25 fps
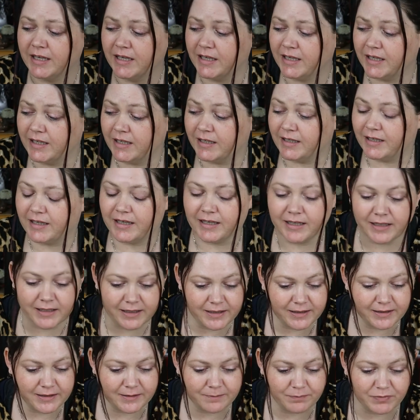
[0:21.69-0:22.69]

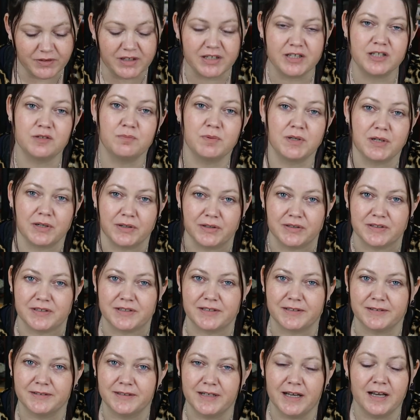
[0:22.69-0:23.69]
it is
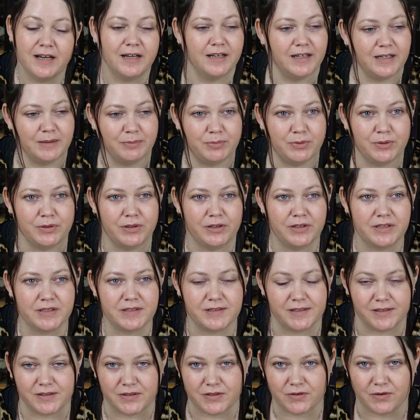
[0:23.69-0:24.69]
because I put on a
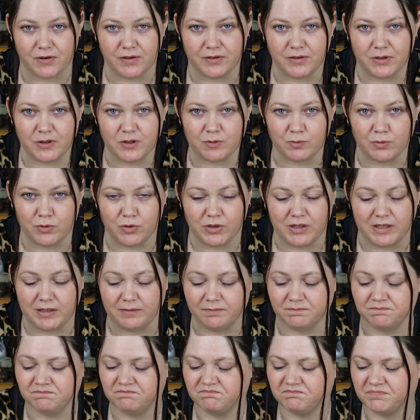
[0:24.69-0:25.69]
sunscreen this
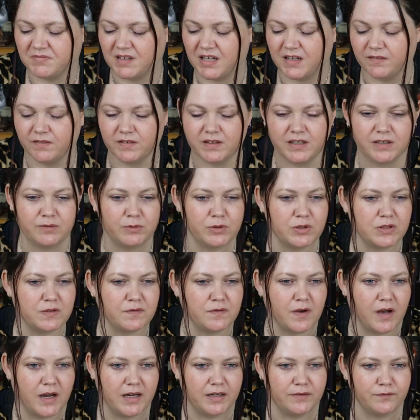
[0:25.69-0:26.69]
morning. Everything
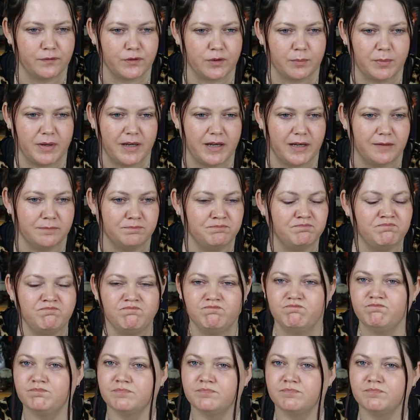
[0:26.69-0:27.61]
was fine for about,